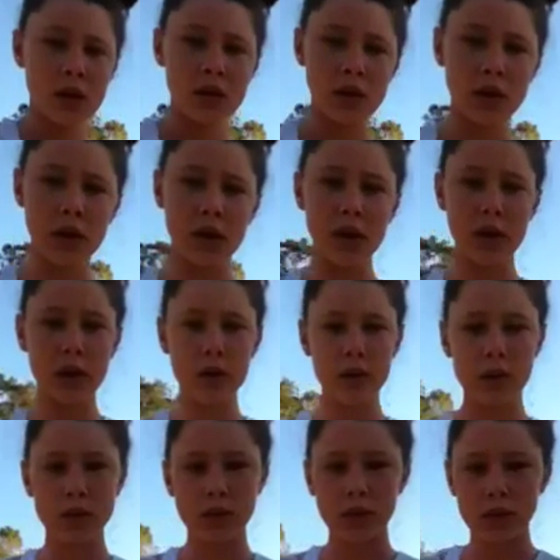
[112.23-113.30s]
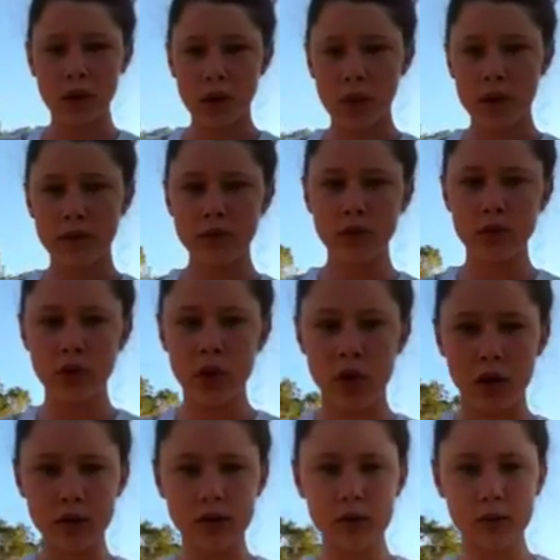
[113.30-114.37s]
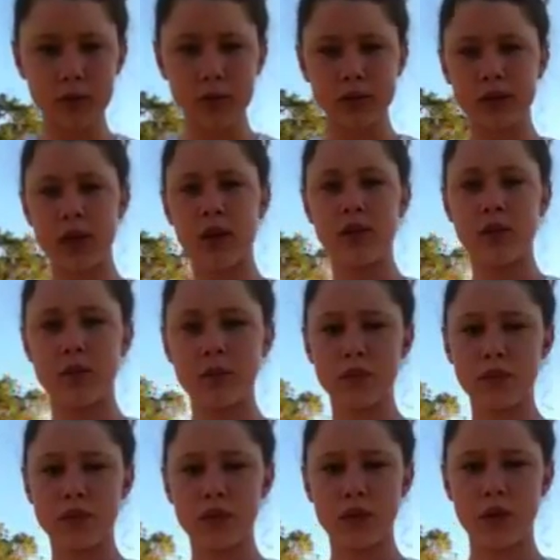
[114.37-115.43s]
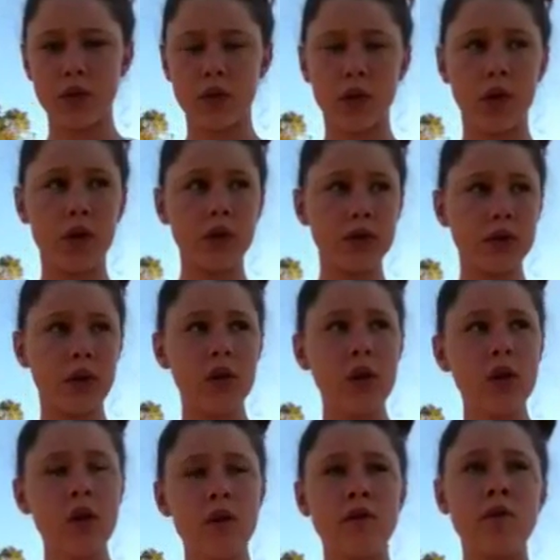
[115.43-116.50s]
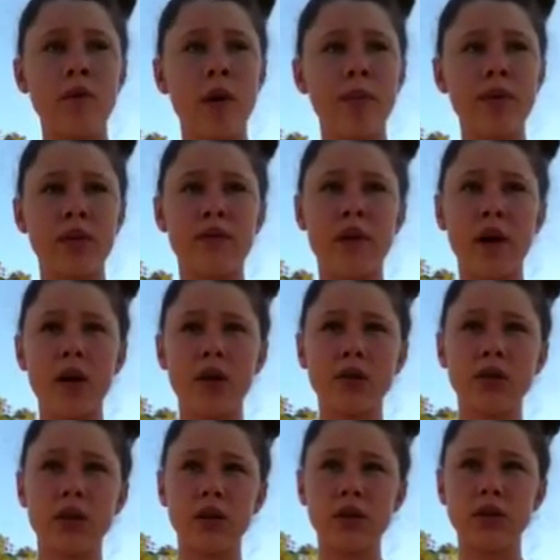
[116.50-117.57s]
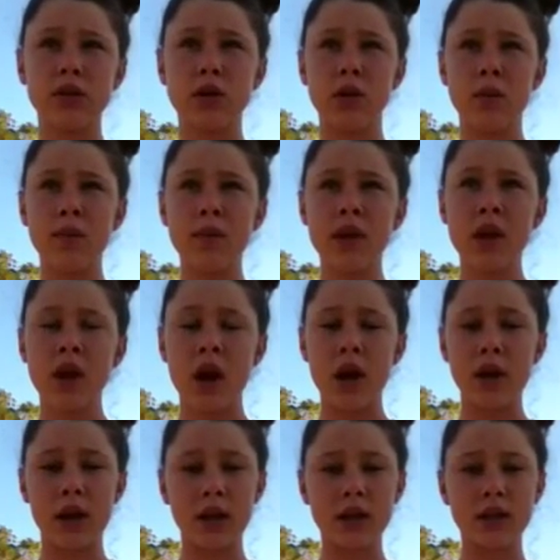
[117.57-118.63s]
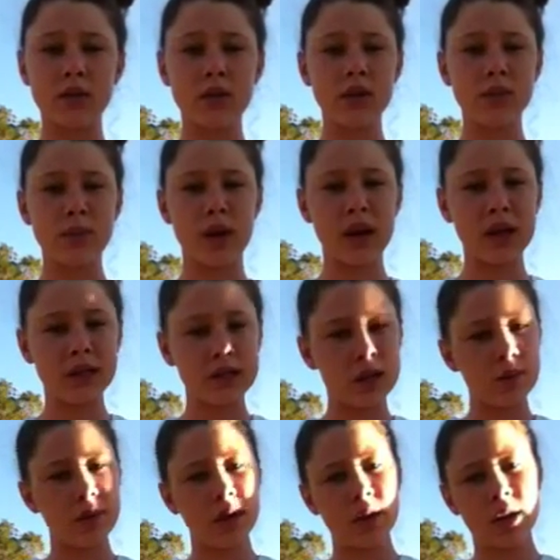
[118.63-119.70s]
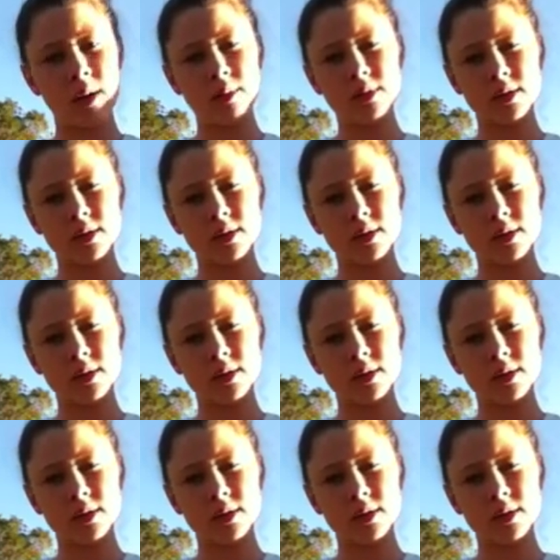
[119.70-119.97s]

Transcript: you're gonna, however you say them to not go. So for Poppy, if I asked her to stop, I'd like squeeze my knees in a bit and I'd